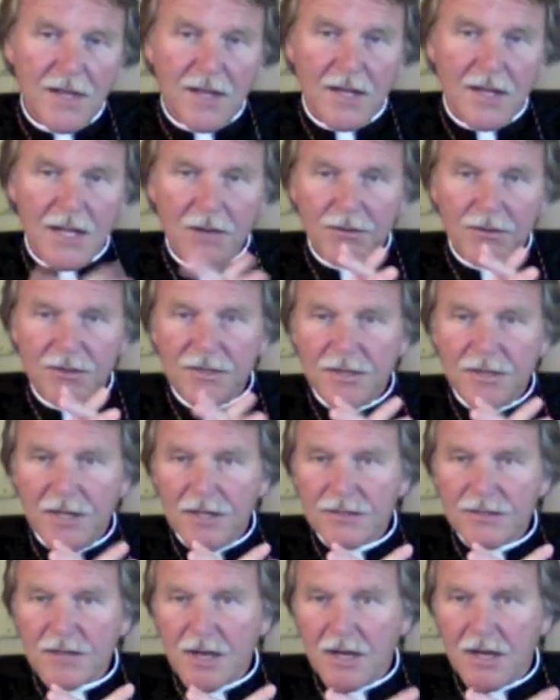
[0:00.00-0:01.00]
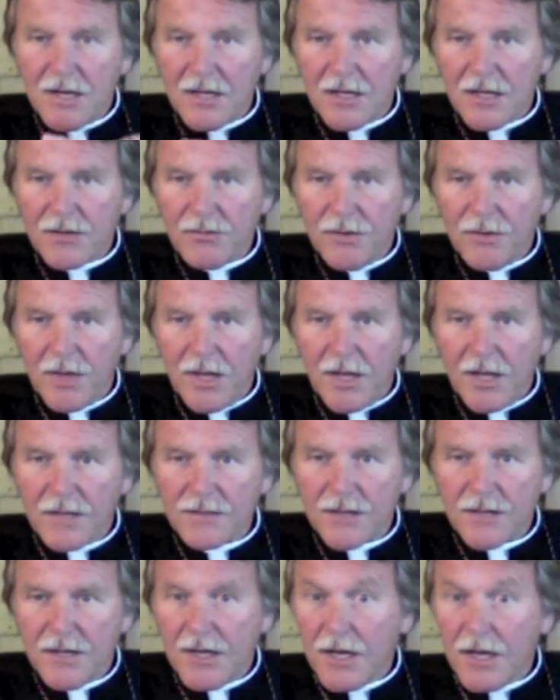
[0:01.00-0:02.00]
Now, in today's collect, we
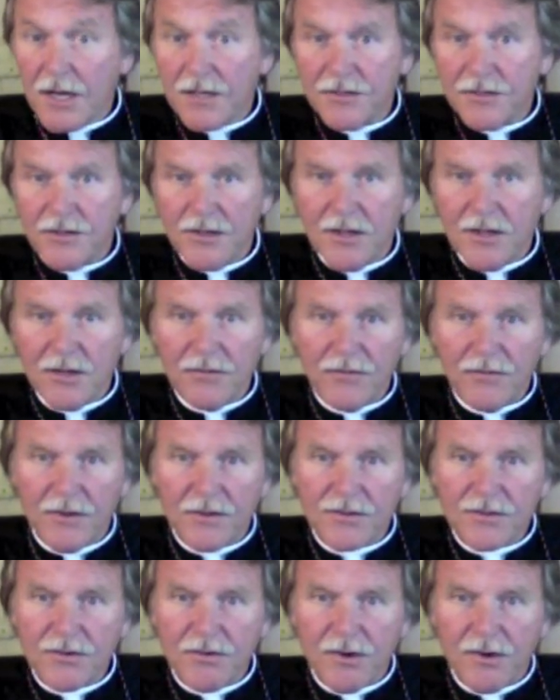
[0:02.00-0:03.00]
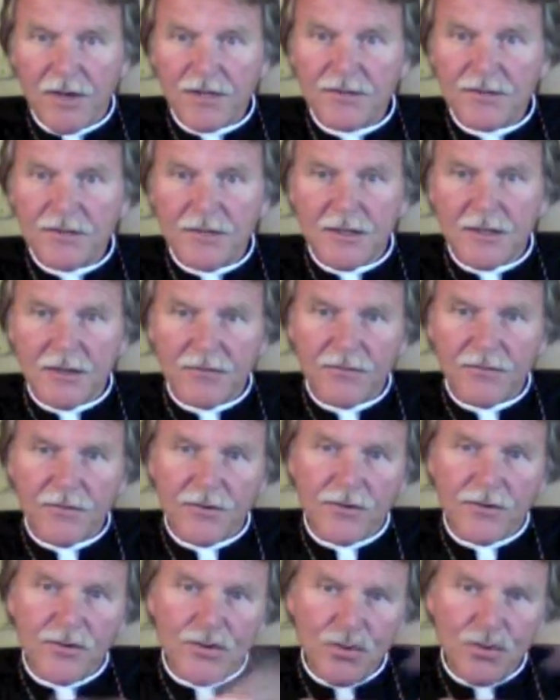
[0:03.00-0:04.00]
ask God to give us grace enough
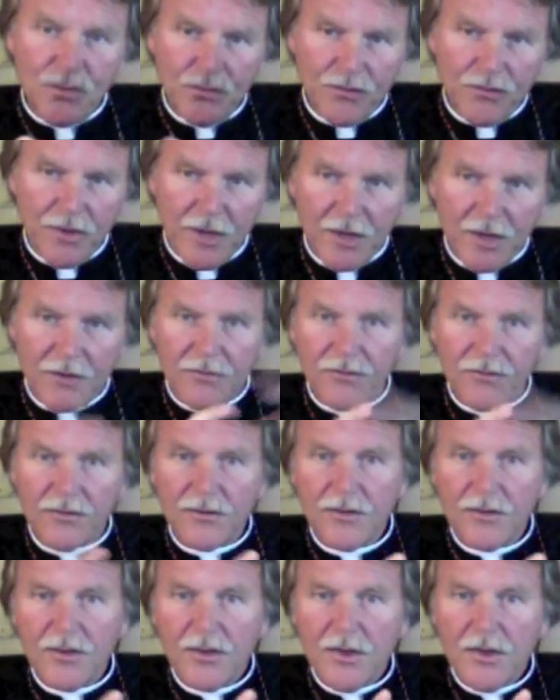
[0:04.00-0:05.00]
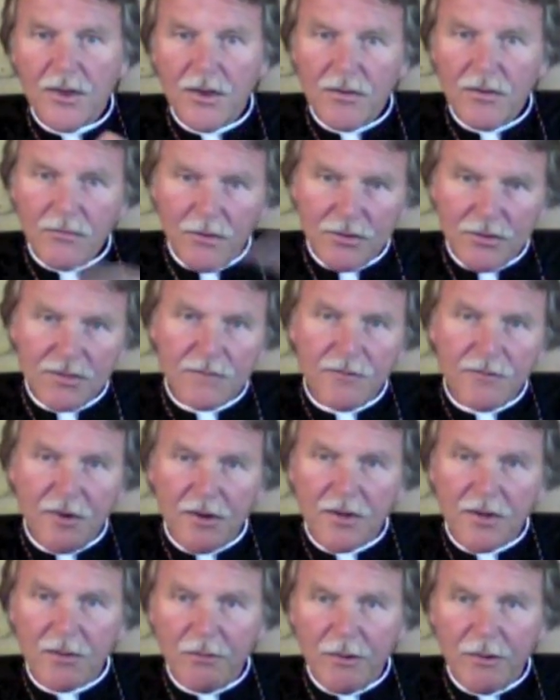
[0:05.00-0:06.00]
for two things. First of
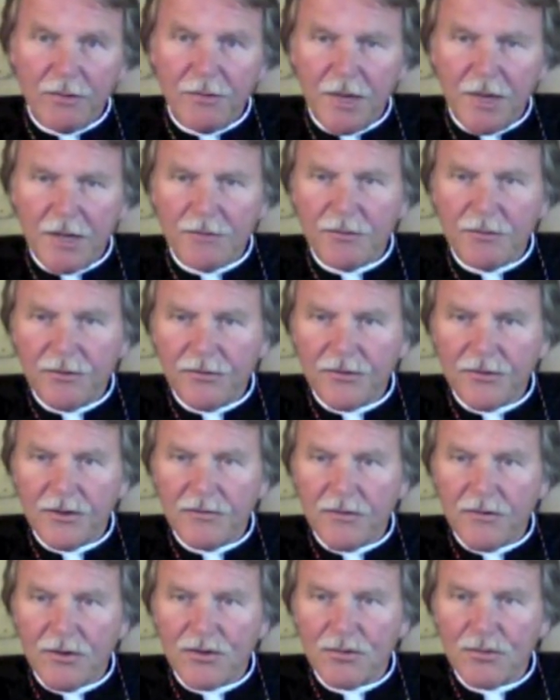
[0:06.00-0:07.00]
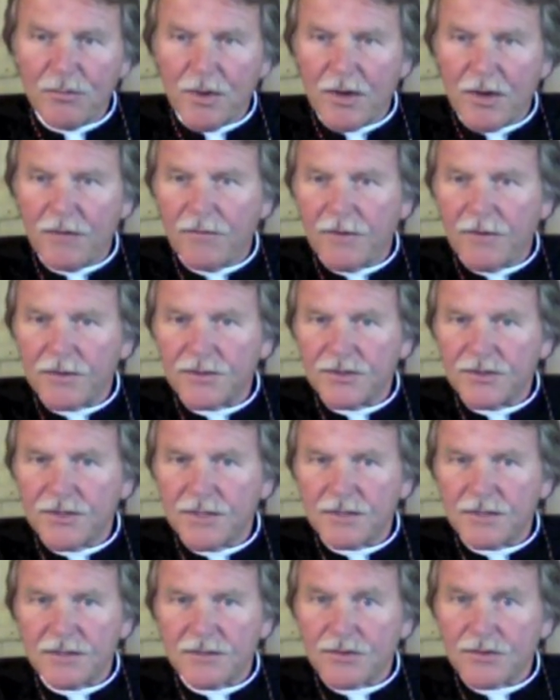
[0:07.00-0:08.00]
all, that we may receive all the benefits
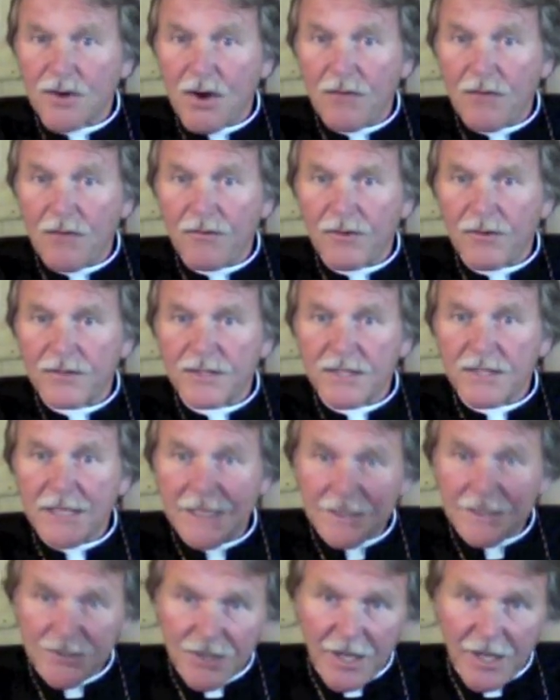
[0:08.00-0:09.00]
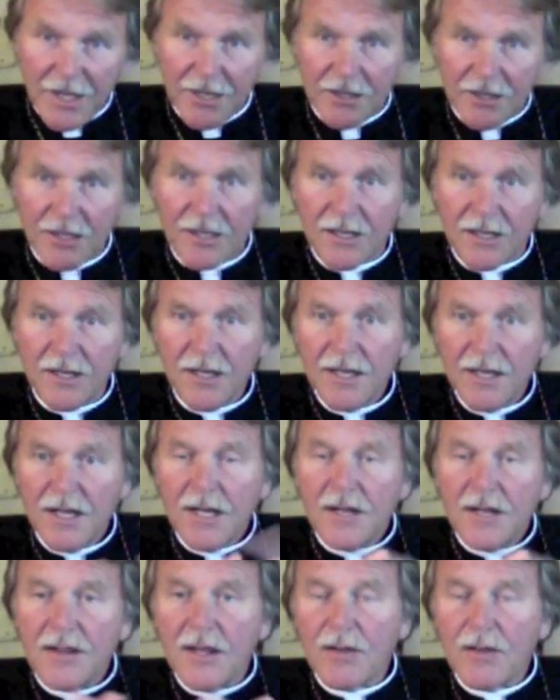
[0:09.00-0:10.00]
Jesus offers, and then secondly,
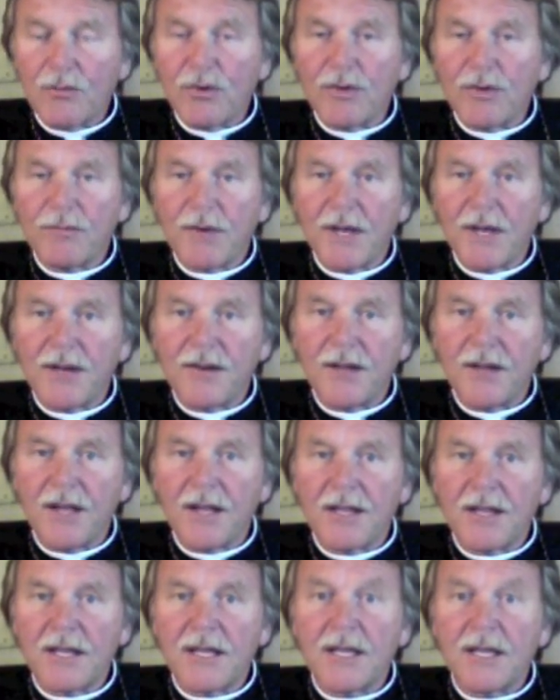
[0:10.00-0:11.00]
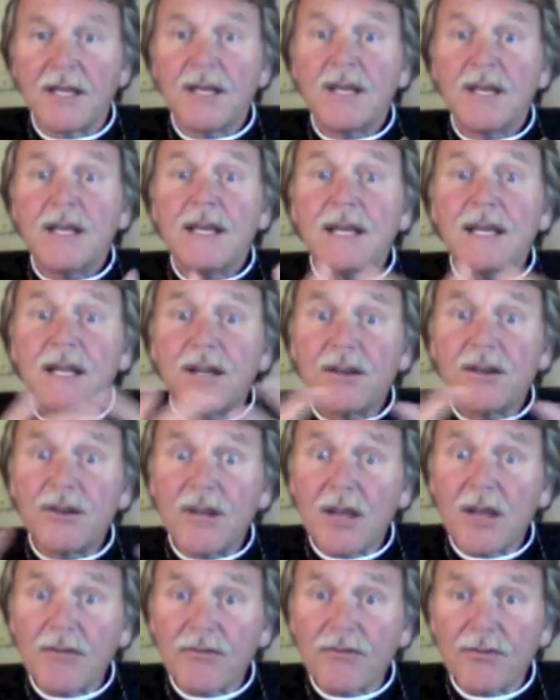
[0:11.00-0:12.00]
that we may daily
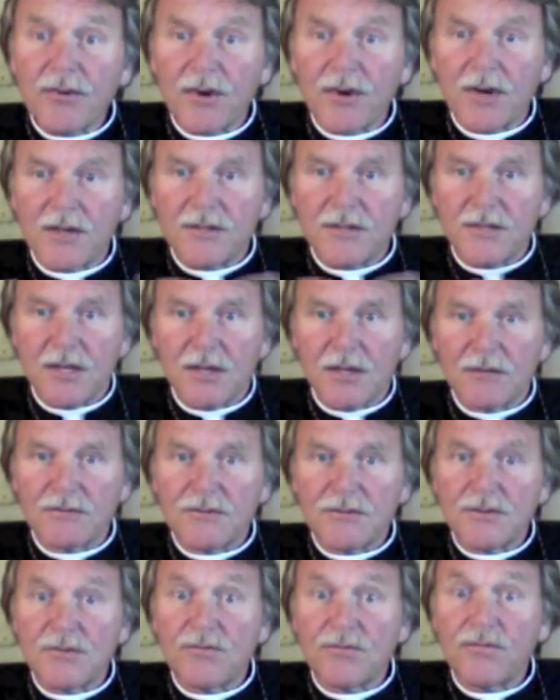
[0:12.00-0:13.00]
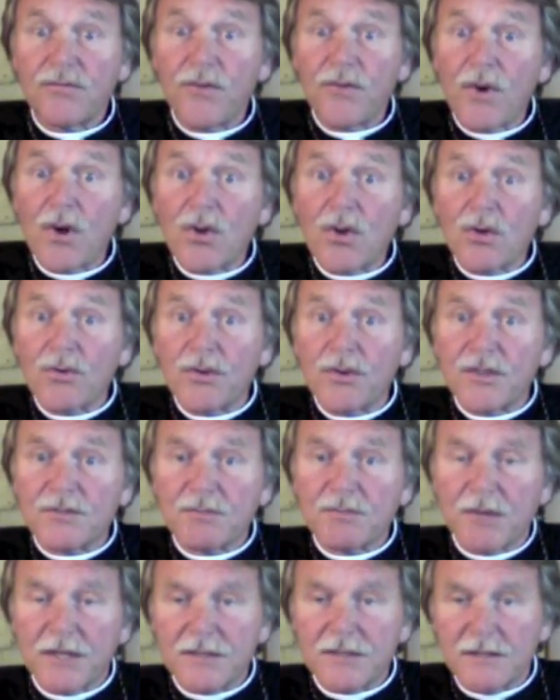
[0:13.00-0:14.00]
endeavor ourselves to follow his
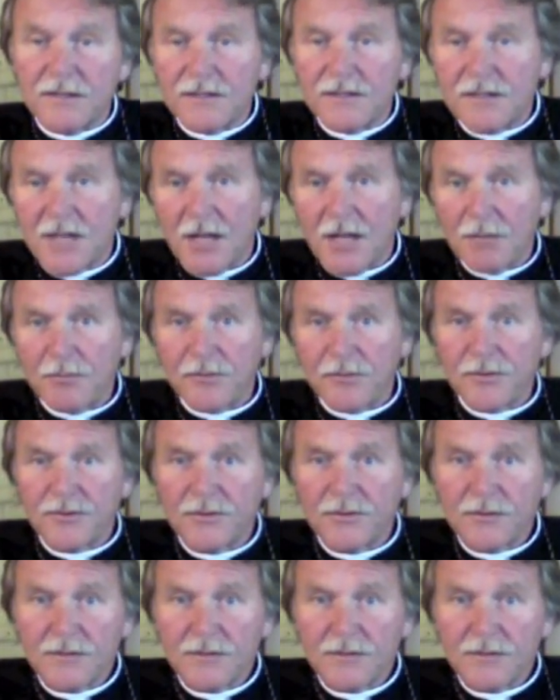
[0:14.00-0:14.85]
blessed steps